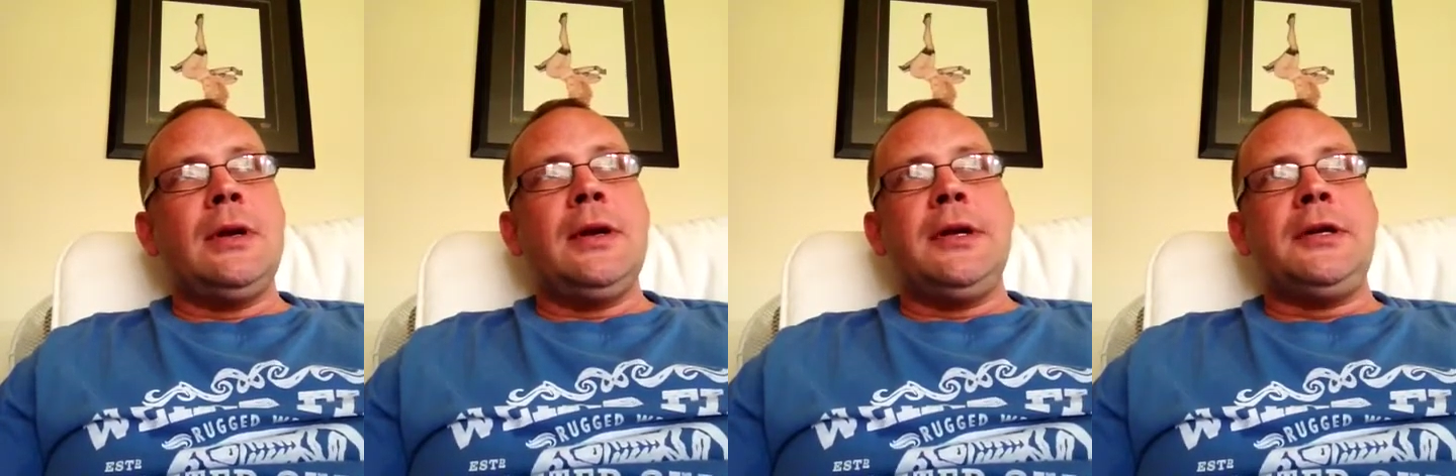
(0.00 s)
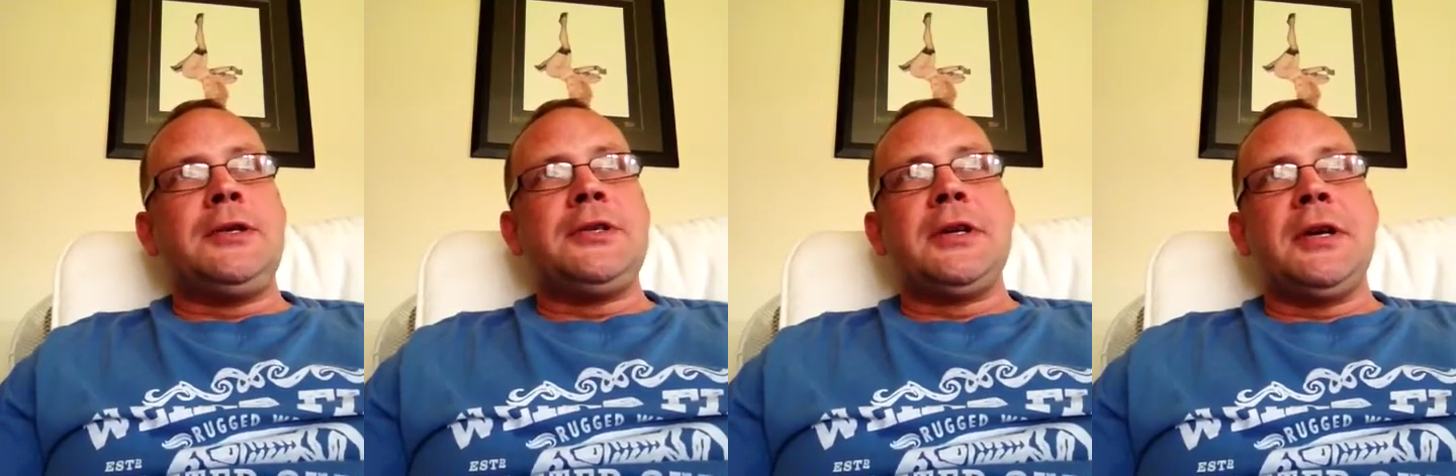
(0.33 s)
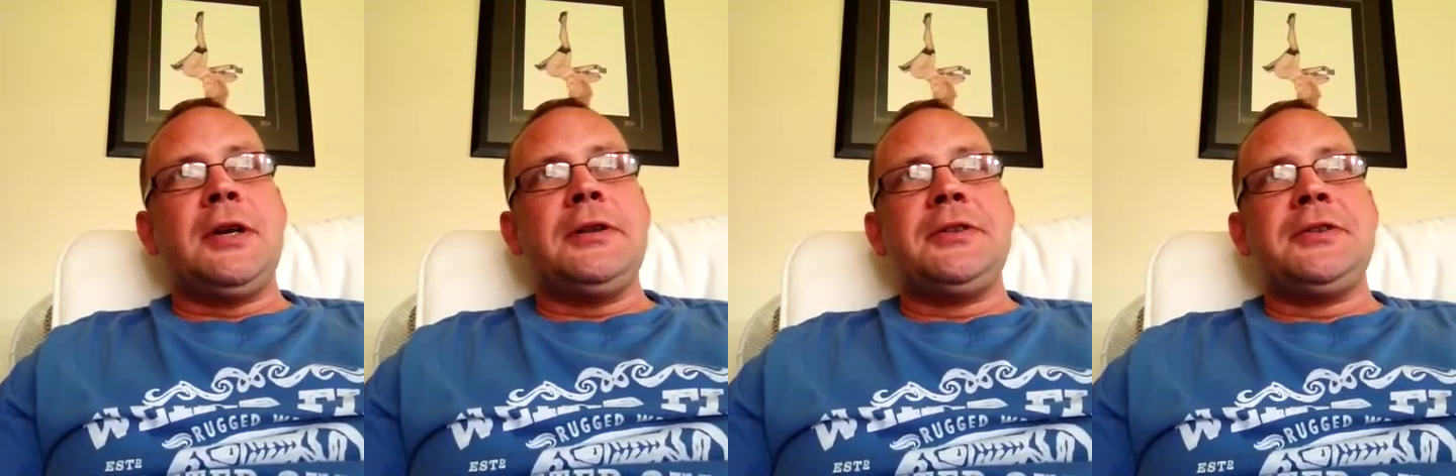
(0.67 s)
It's
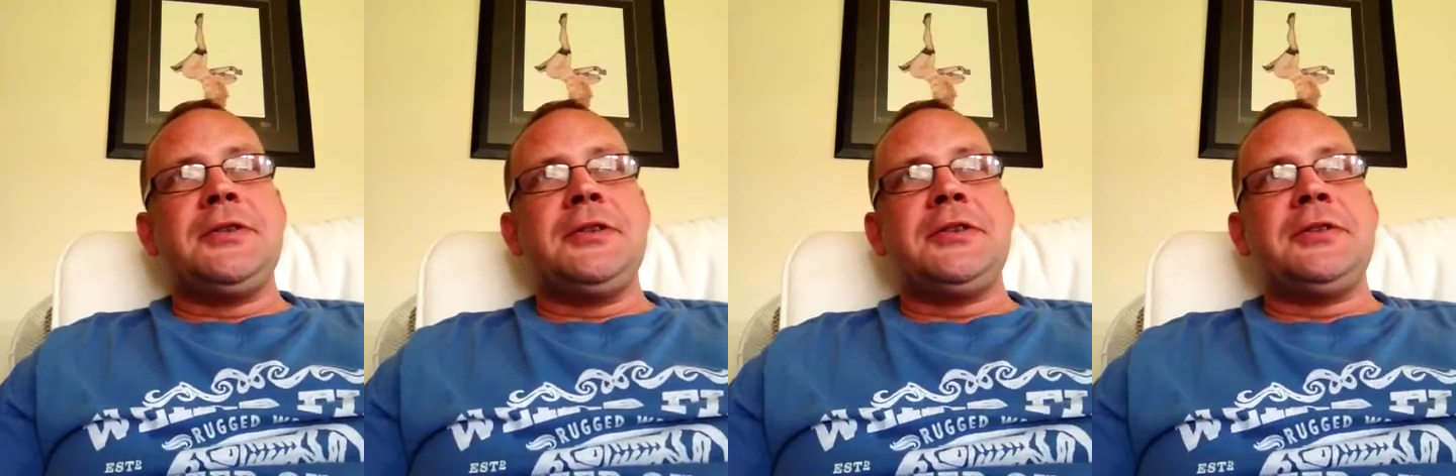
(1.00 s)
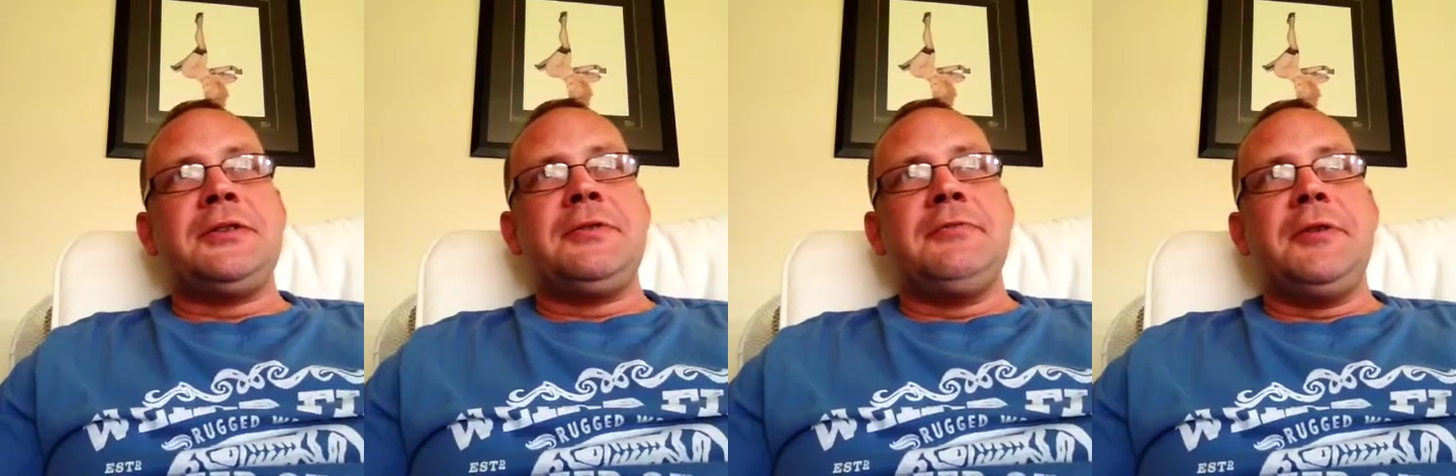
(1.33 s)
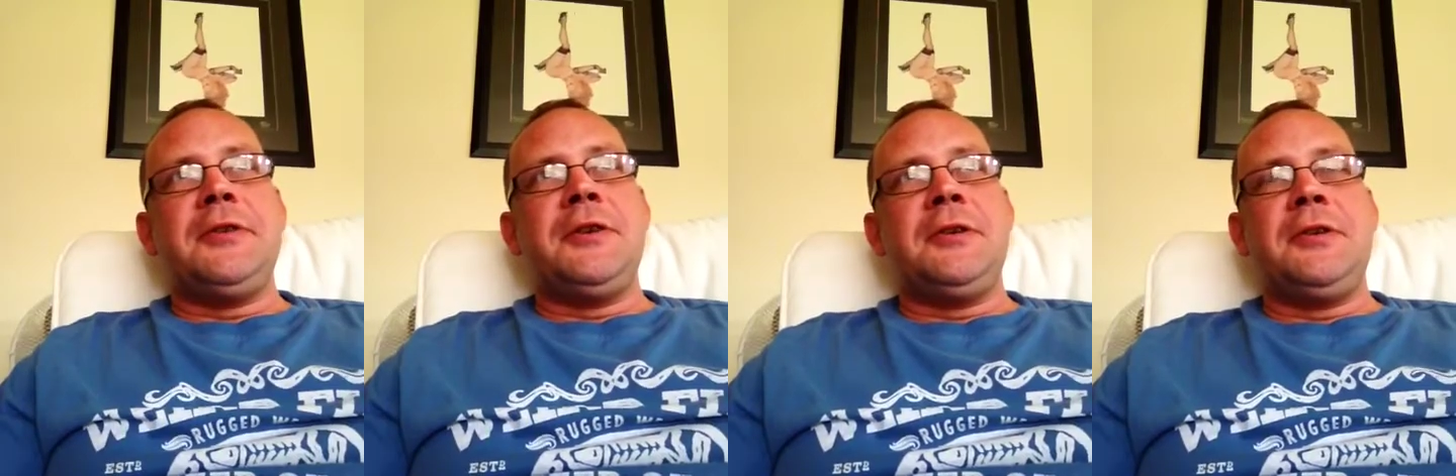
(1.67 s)
this
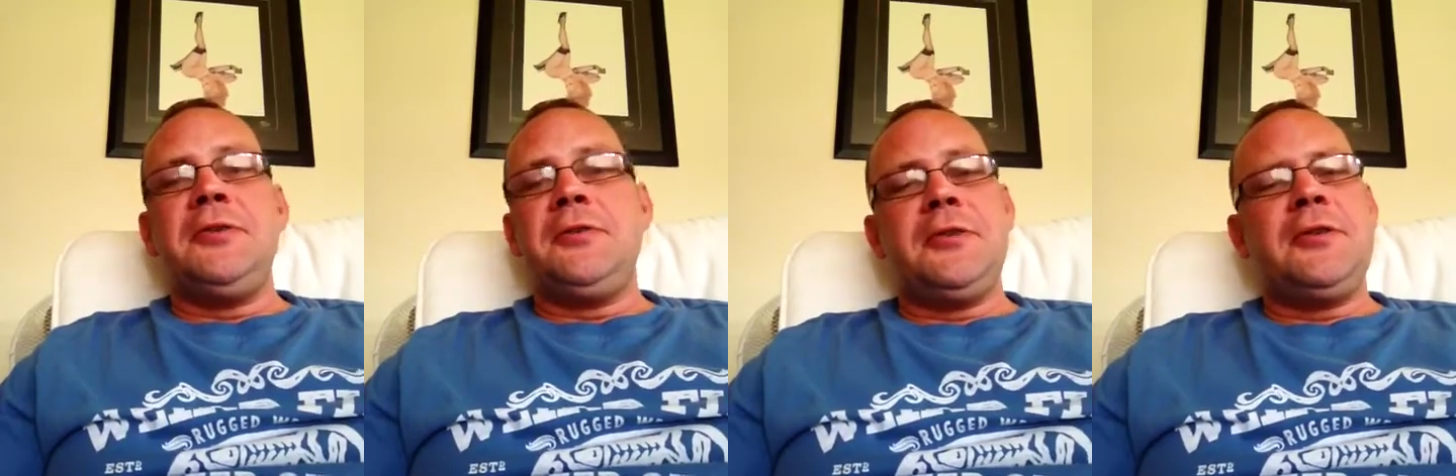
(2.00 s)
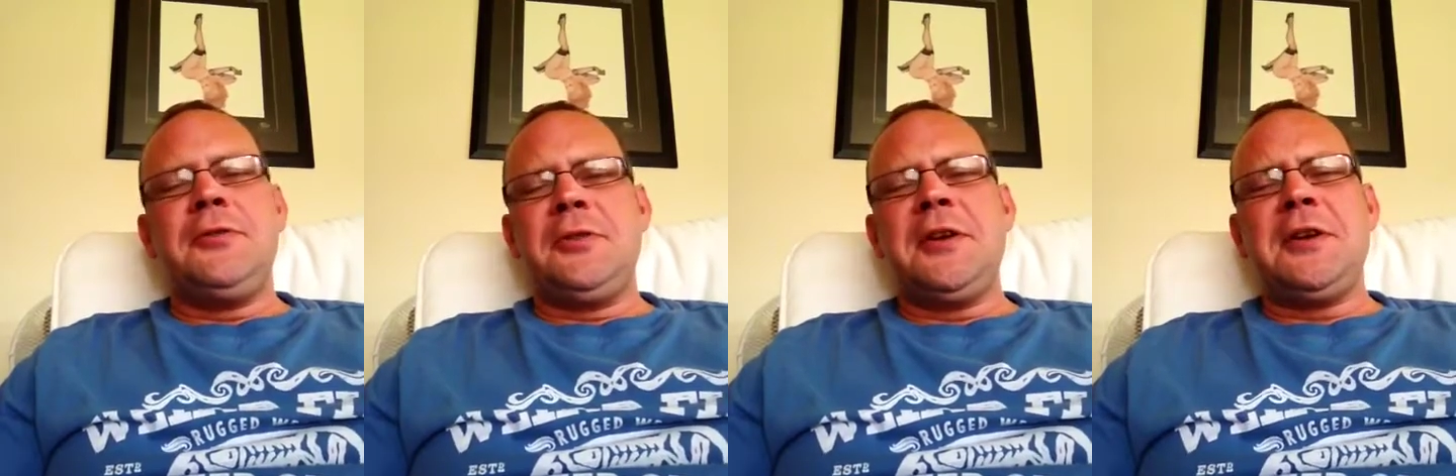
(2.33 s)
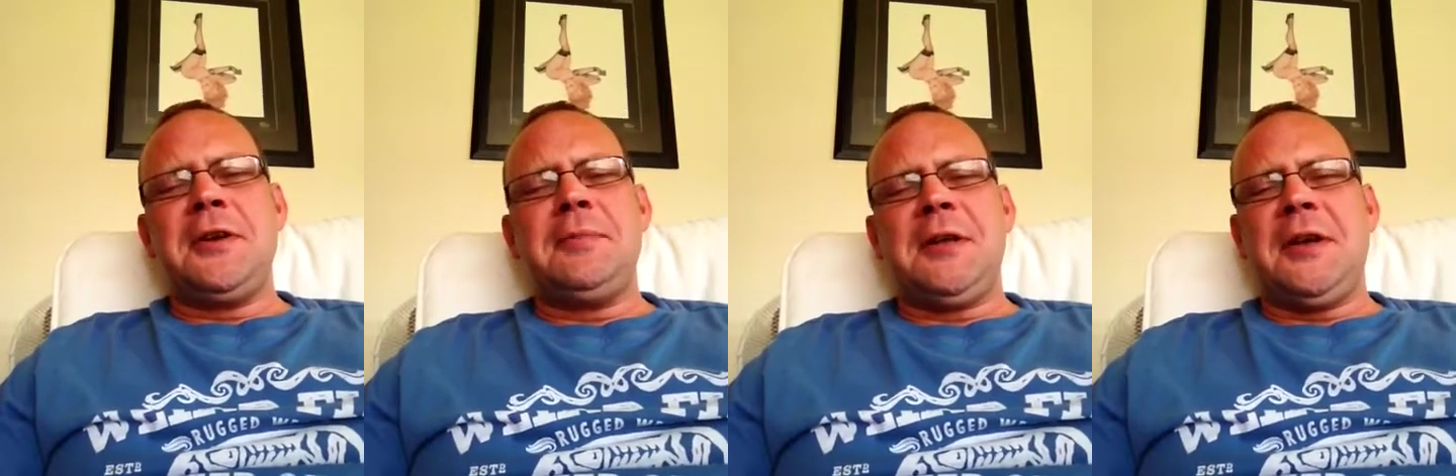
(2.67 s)
video. You think
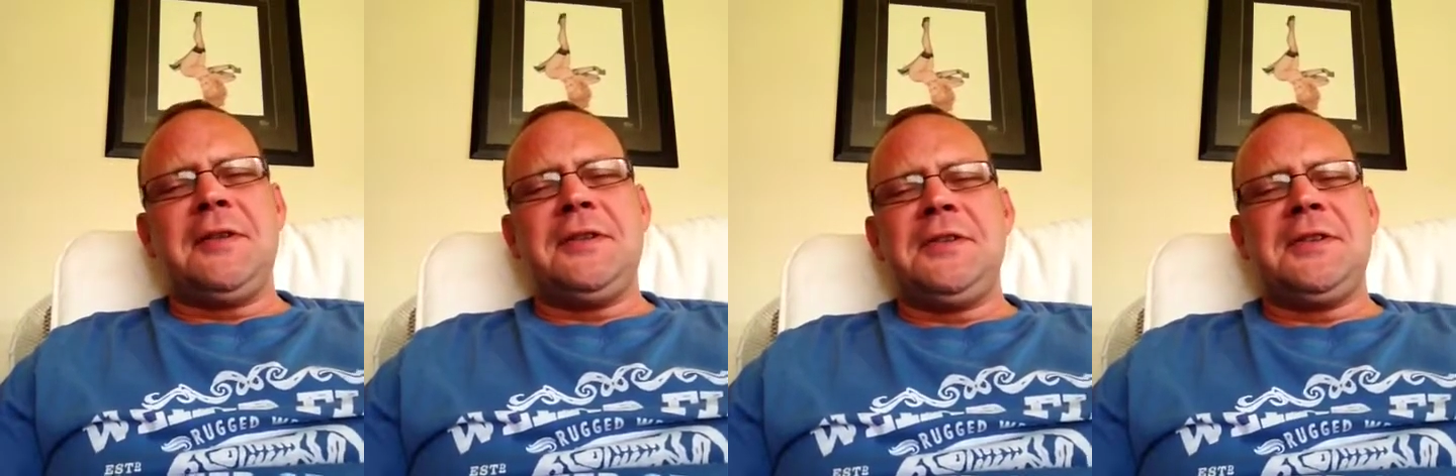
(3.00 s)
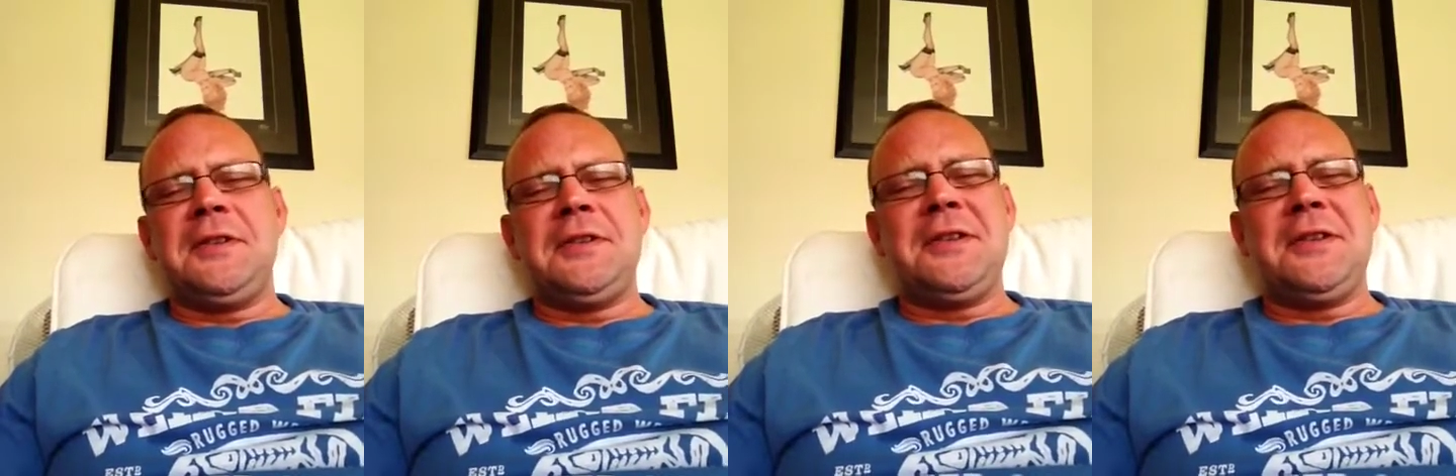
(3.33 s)
I plan these things?